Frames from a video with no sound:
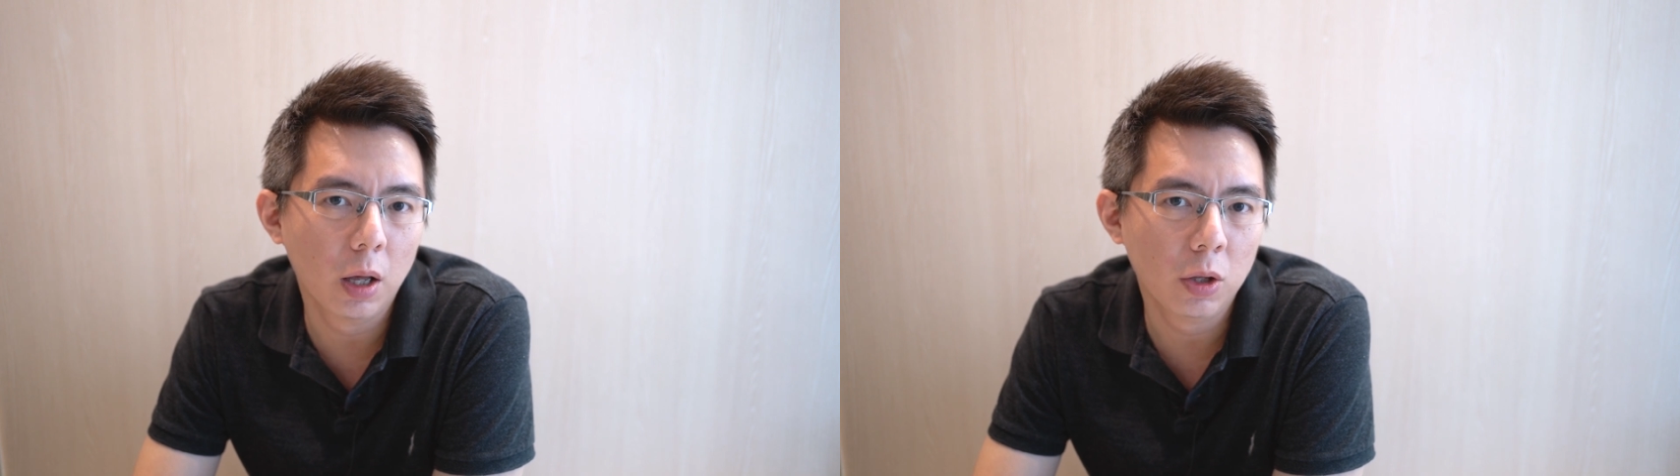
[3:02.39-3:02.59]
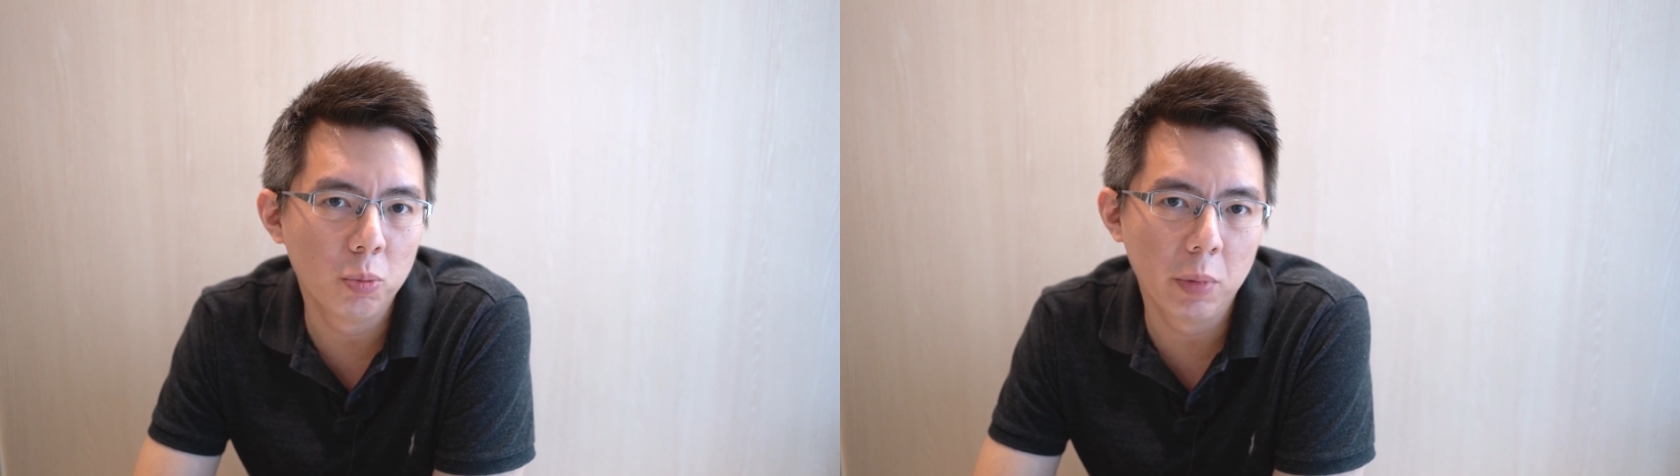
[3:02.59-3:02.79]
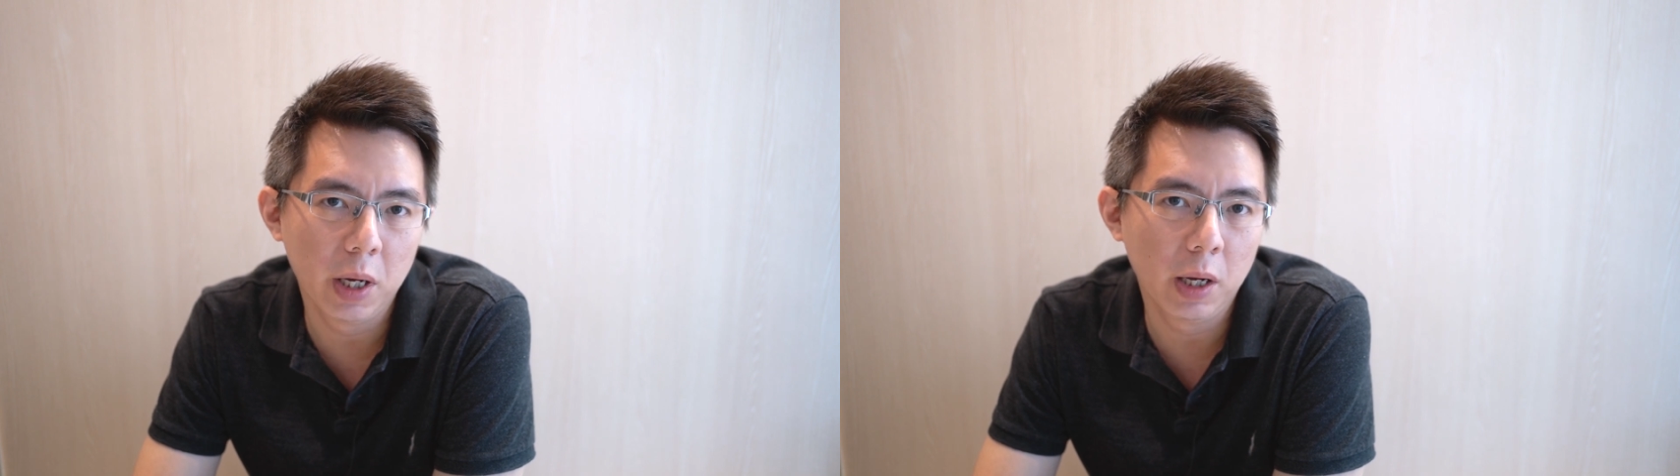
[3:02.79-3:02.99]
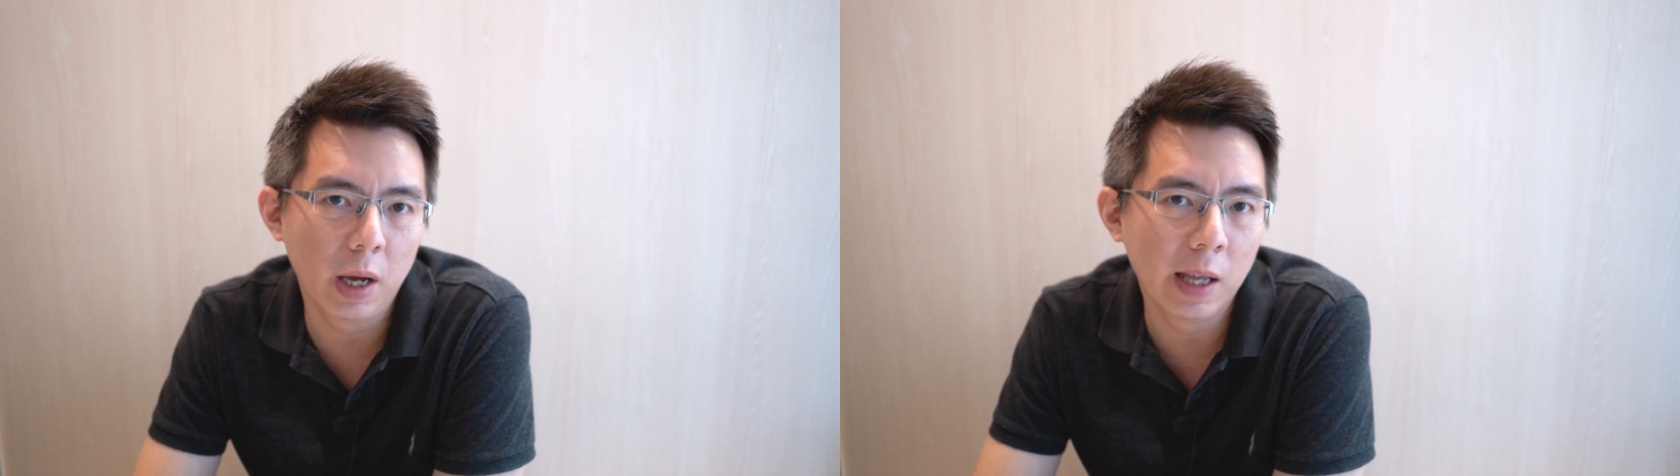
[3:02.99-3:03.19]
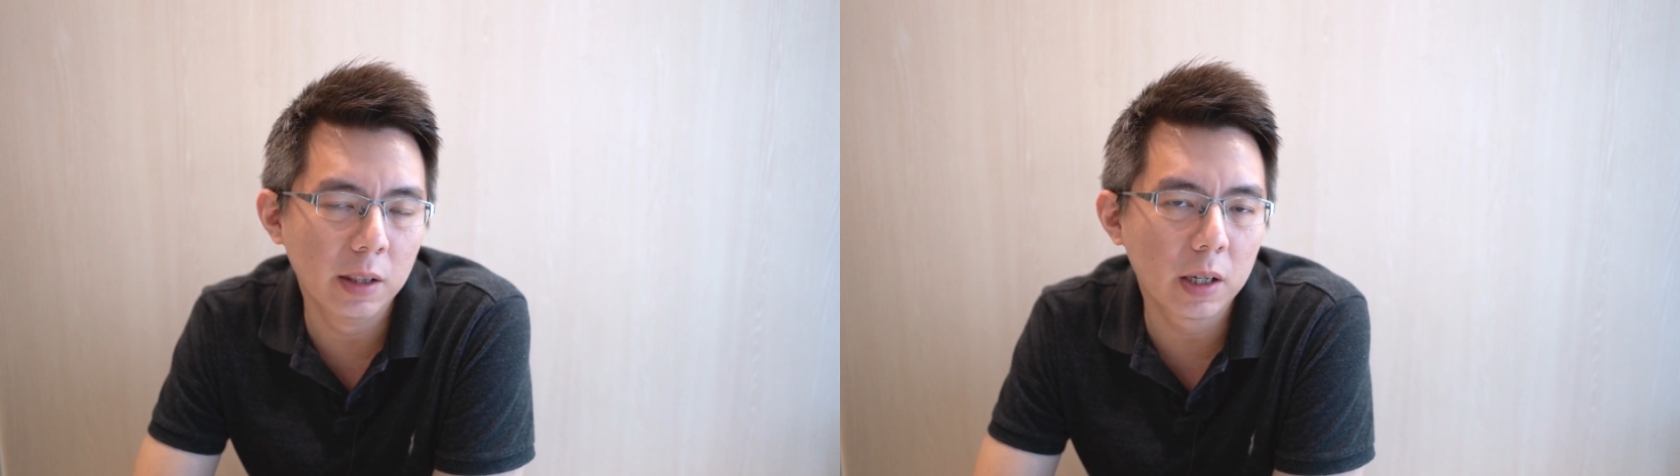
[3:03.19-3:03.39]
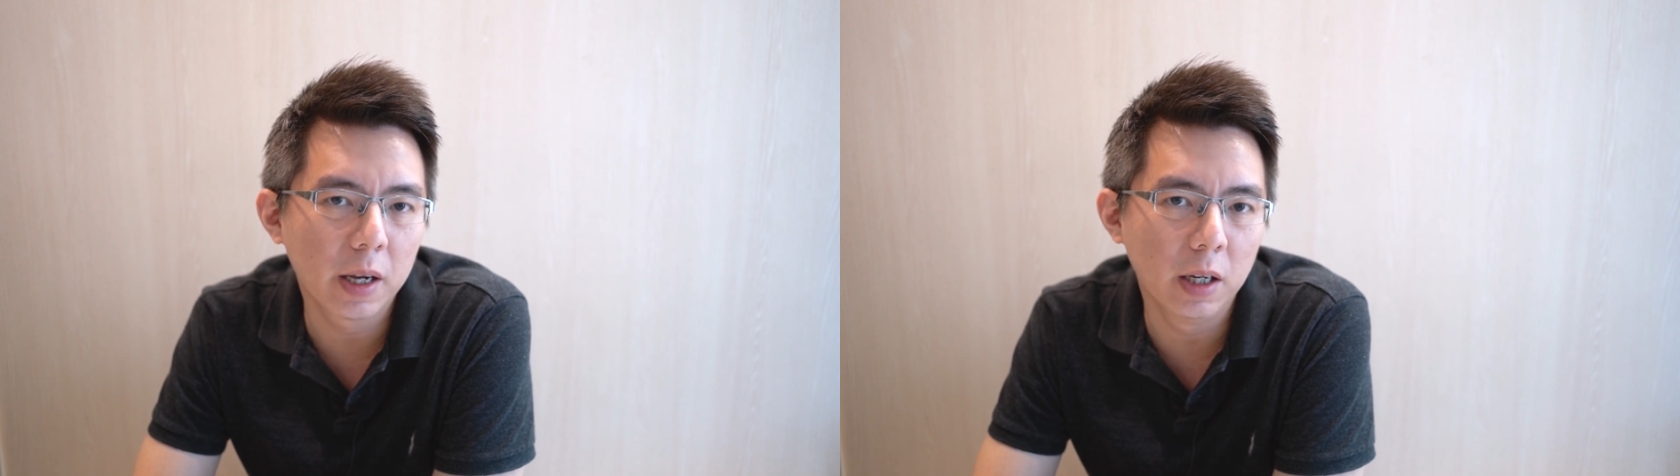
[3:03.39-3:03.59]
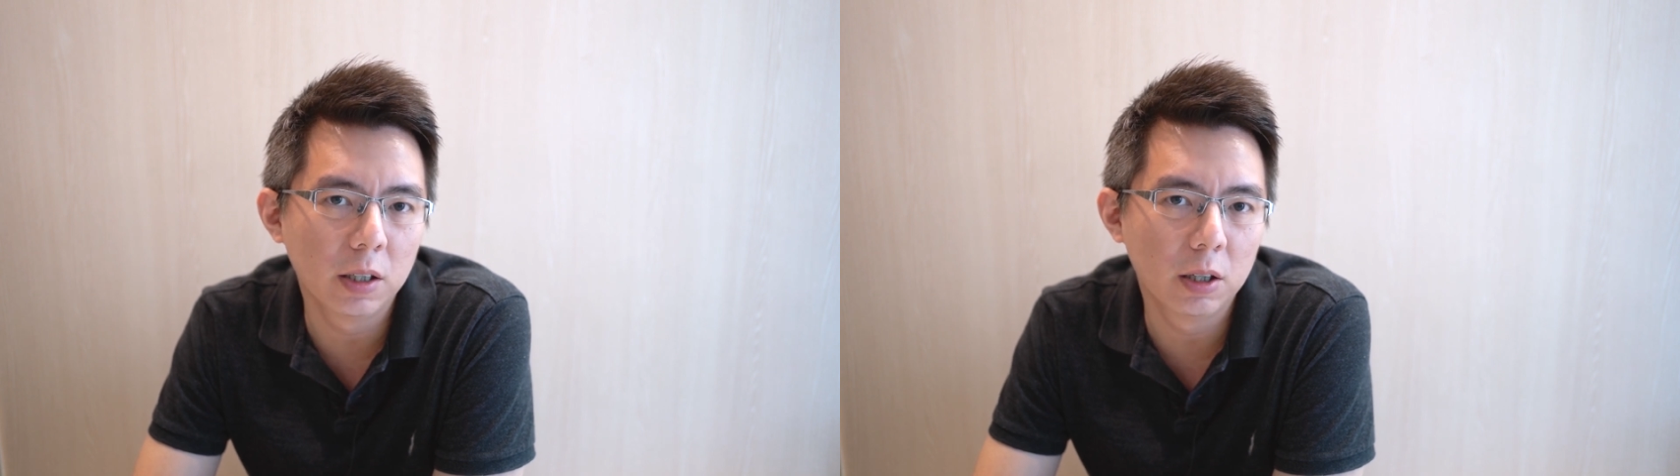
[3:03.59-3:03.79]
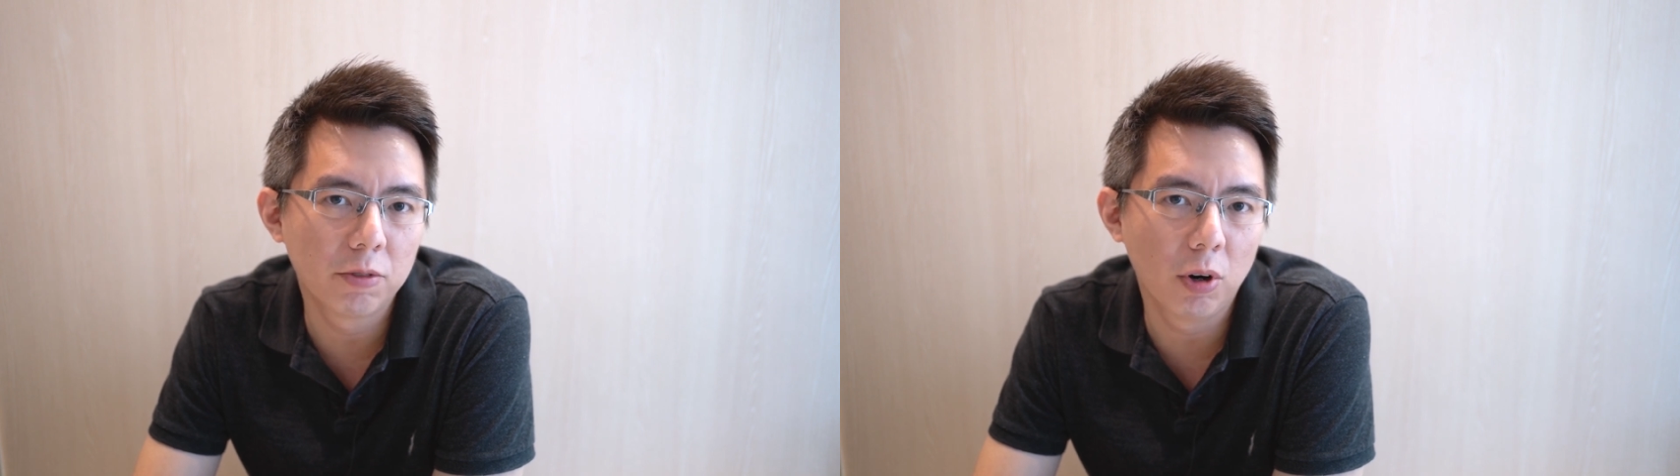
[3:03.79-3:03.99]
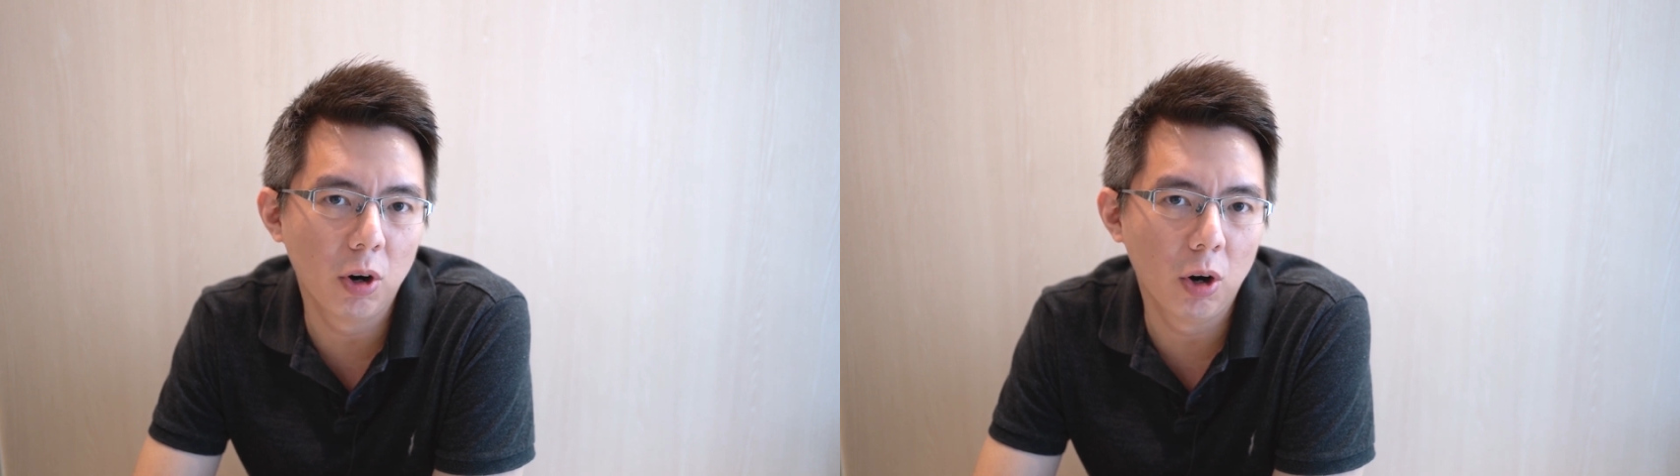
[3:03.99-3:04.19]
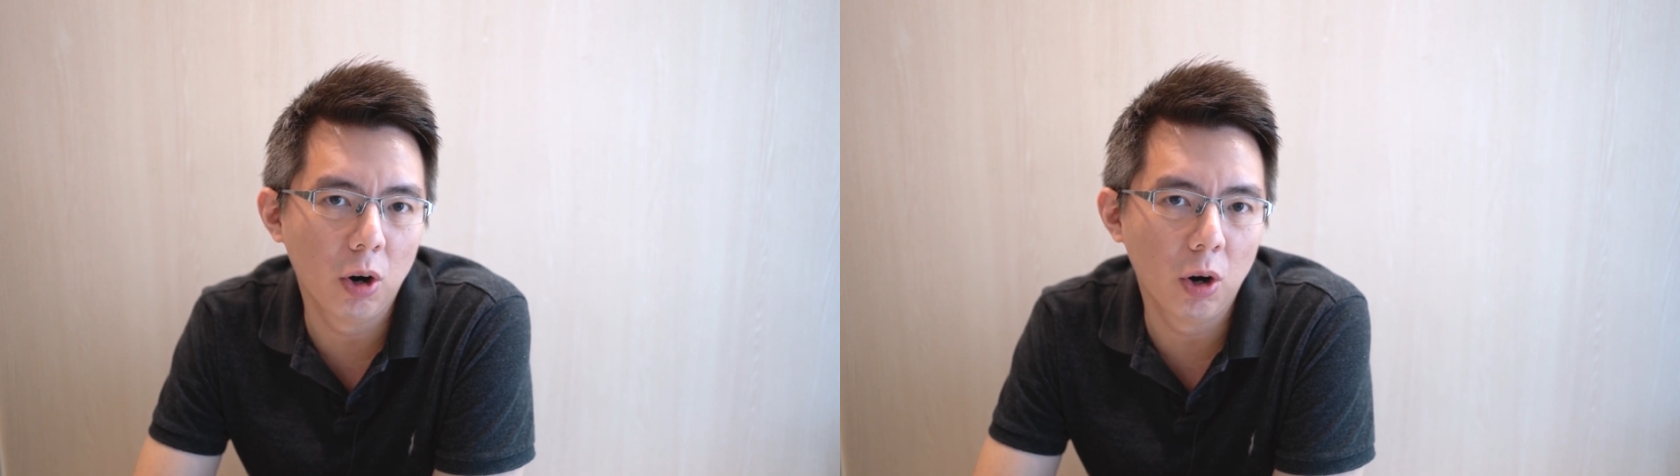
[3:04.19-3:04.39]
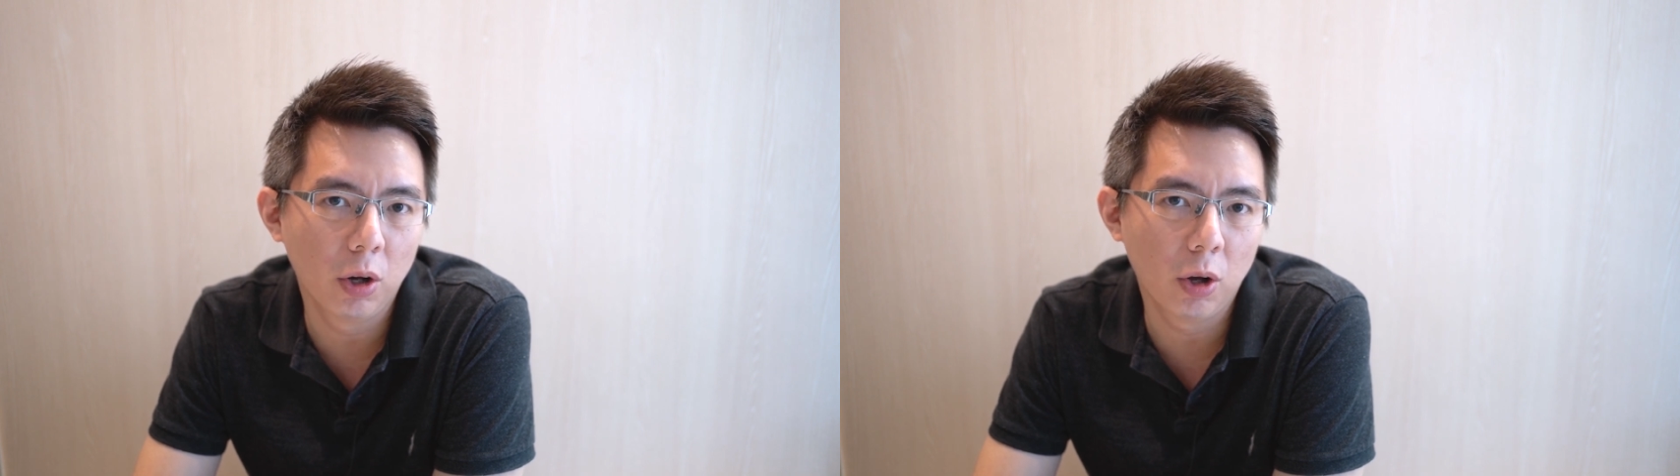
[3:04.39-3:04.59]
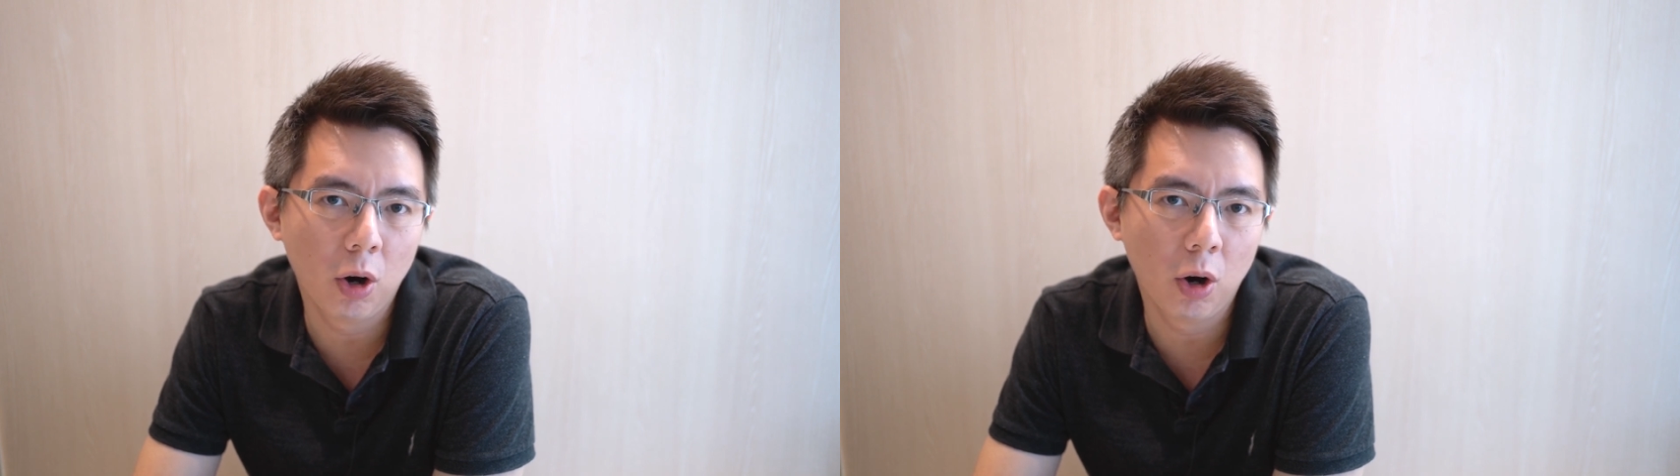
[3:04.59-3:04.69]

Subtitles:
you may under-cater for